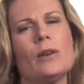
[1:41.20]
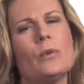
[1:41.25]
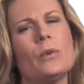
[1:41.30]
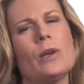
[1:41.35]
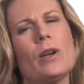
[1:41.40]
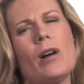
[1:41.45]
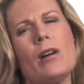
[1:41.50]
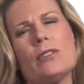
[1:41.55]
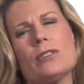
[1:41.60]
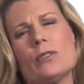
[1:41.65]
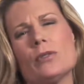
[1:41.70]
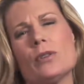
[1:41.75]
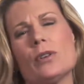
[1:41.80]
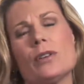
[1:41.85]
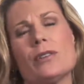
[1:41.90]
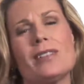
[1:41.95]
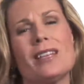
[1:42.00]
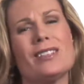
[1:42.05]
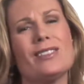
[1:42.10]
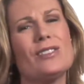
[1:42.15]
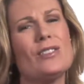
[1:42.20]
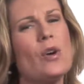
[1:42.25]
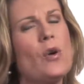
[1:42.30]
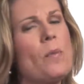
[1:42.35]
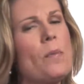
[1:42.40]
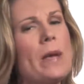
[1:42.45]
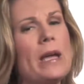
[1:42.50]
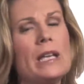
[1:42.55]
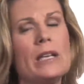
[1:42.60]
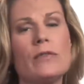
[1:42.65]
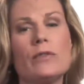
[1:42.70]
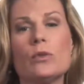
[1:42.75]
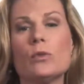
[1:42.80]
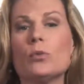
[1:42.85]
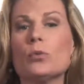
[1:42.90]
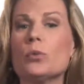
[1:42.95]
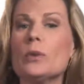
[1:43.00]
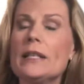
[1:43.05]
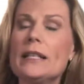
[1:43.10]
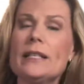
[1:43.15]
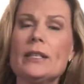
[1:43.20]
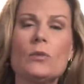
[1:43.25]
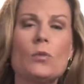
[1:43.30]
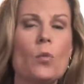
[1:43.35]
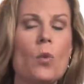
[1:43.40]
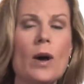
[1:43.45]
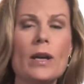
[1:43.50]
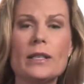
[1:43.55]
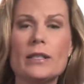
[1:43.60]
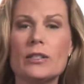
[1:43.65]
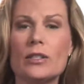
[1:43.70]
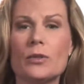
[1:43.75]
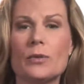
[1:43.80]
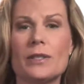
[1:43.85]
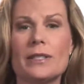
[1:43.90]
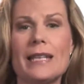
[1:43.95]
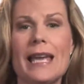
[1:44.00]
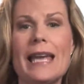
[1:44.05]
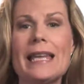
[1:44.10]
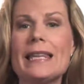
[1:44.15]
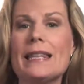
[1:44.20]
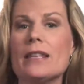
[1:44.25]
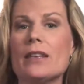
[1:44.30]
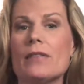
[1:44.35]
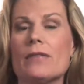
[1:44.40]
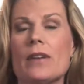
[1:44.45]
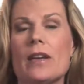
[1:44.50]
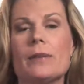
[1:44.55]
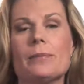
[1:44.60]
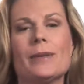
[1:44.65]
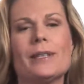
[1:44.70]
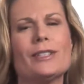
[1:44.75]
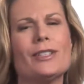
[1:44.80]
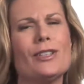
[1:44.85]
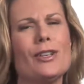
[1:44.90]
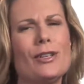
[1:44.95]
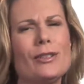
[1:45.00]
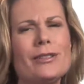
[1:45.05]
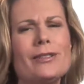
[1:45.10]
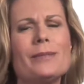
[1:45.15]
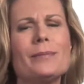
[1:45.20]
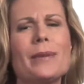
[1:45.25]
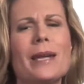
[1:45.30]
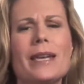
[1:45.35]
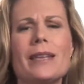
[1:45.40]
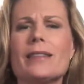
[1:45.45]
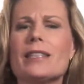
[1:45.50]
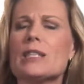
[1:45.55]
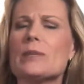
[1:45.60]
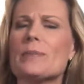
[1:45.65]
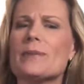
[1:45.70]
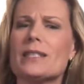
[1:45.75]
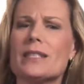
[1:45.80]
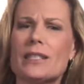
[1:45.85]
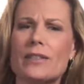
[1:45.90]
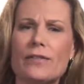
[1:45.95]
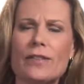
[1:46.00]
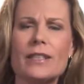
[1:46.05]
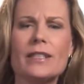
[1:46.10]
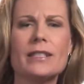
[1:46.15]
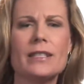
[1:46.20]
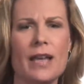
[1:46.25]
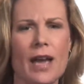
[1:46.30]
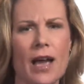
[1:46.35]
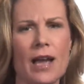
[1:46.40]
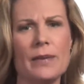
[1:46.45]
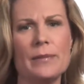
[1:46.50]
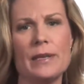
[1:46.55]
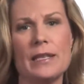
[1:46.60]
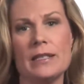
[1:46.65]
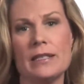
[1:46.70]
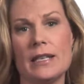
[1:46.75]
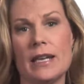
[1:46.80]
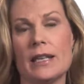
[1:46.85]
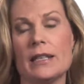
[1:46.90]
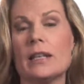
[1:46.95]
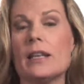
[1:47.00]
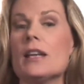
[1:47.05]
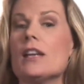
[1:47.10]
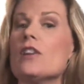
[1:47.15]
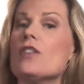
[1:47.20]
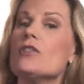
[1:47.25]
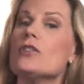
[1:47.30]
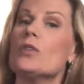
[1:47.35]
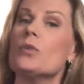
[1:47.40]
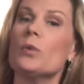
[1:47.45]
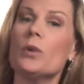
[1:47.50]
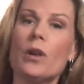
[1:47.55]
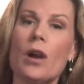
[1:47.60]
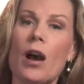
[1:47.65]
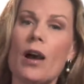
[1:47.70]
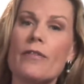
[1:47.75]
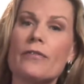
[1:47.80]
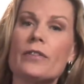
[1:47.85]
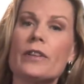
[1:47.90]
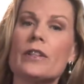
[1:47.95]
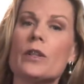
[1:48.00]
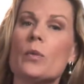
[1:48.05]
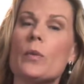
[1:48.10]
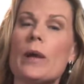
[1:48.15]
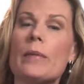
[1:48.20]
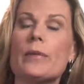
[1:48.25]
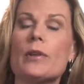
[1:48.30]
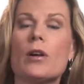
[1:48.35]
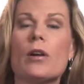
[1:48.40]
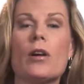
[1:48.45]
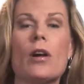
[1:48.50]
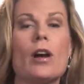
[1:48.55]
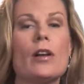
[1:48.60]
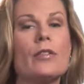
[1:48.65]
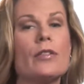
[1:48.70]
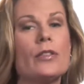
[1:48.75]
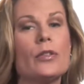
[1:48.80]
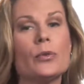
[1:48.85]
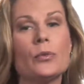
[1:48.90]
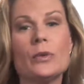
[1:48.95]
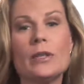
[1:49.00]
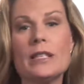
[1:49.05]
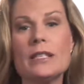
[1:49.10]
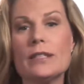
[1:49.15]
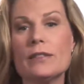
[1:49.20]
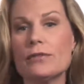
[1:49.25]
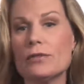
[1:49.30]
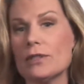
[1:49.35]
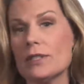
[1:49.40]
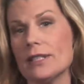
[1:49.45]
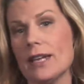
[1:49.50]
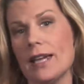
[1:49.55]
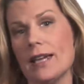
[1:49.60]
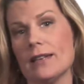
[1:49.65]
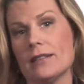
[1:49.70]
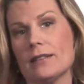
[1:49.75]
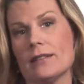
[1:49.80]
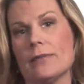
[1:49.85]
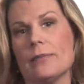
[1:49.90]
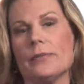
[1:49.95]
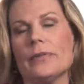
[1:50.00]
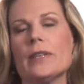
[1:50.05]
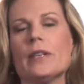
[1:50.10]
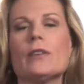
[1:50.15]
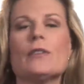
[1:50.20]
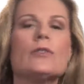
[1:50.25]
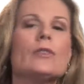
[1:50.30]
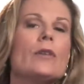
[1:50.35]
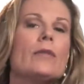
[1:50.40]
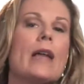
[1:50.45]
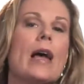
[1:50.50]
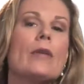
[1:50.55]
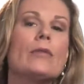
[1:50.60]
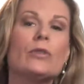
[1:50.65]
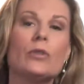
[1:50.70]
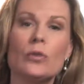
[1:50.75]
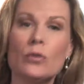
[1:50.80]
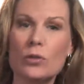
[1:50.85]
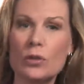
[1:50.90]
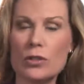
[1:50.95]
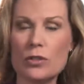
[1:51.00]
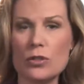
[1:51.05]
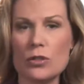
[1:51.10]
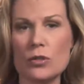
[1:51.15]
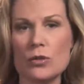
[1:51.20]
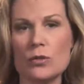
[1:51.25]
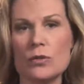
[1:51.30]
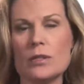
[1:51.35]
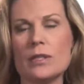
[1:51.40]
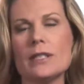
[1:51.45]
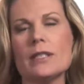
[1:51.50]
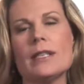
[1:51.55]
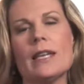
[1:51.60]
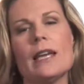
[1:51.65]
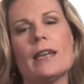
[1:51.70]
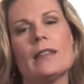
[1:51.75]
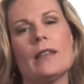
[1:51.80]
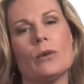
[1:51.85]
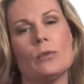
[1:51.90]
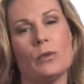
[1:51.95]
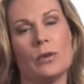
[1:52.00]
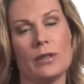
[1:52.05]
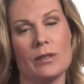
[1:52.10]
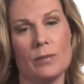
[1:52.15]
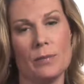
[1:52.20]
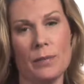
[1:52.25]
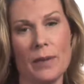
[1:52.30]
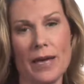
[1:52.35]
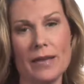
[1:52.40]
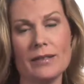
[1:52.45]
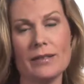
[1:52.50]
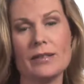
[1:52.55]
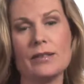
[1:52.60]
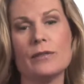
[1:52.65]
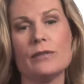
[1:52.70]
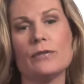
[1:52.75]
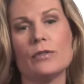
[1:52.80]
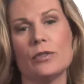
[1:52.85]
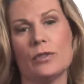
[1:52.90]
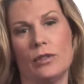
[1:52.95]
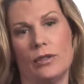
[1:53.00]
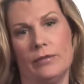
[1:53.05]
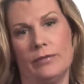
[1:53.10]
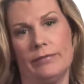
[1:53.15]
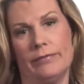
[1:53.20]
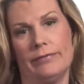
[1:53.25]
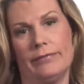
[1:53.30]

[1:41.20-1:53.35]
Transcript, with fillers: We also heard that so many of you really wanted to attend the event but couldn't make the specific time and date. So we're offering the webinar on three different days. So now you can choose the day that works best for you.